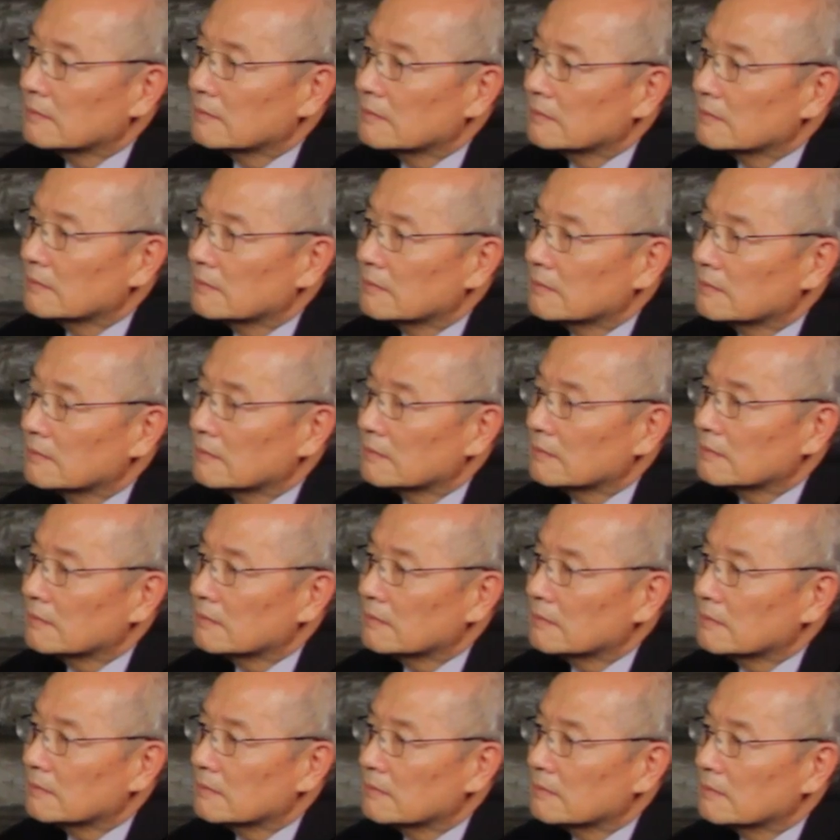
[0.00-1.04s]

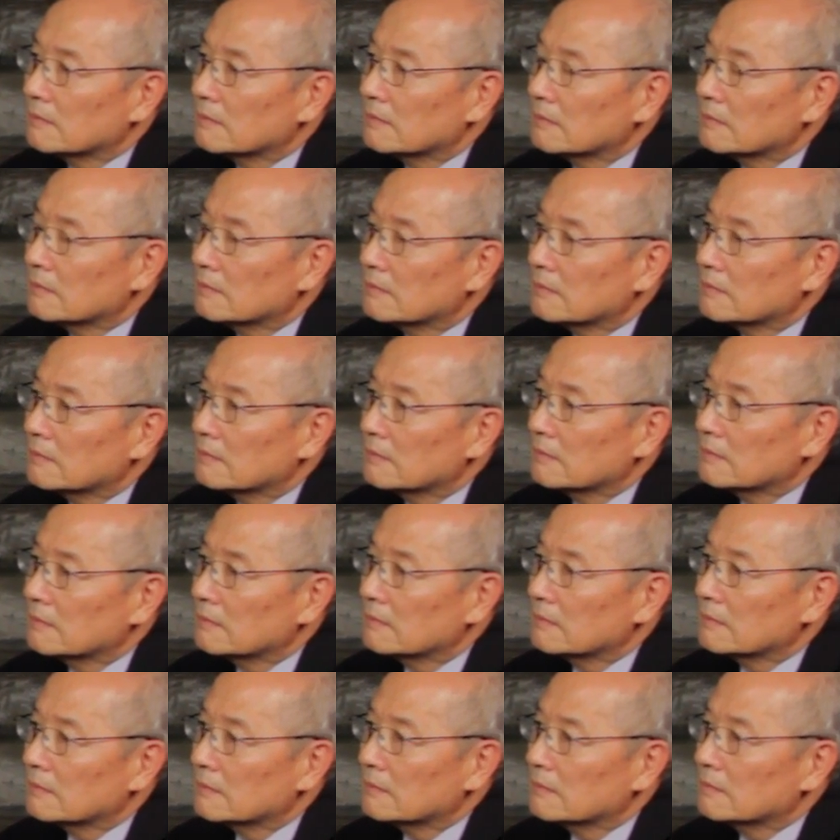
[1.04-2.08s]

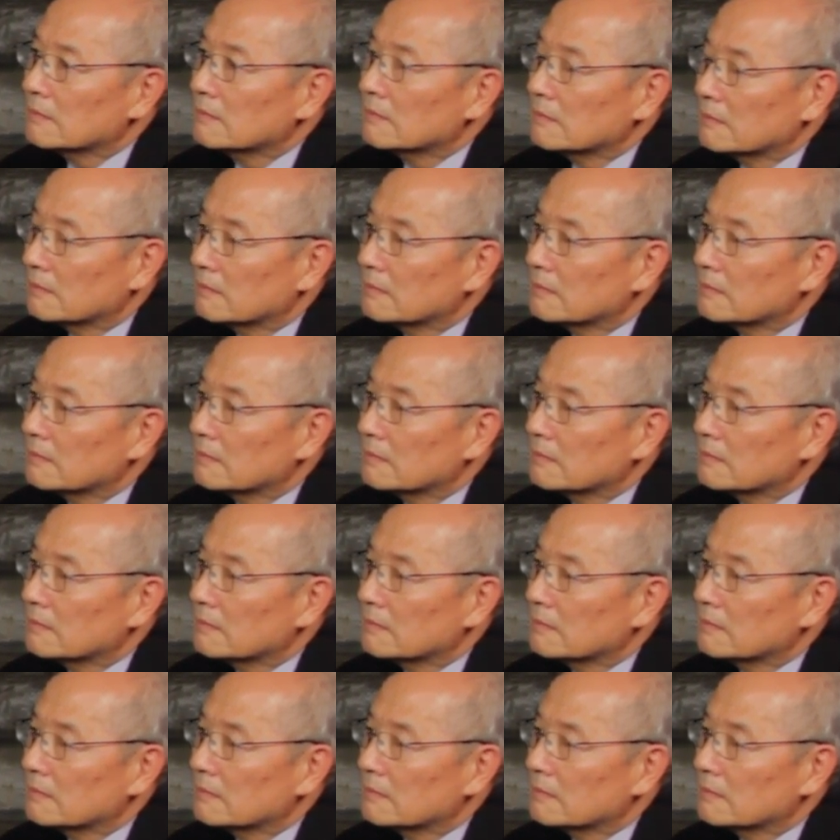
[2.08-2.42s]
[no speech]